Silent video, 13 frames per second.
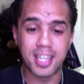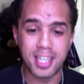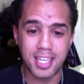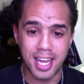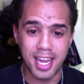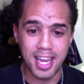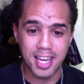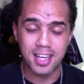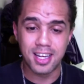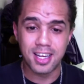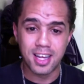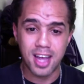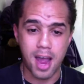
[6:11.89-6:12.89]
get?
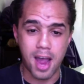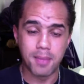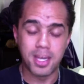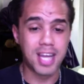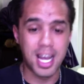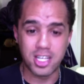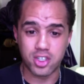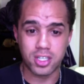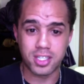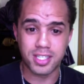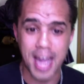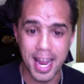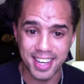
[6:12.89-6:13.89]
How many of you guys are
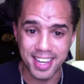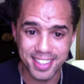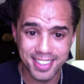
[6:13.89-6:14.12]
excited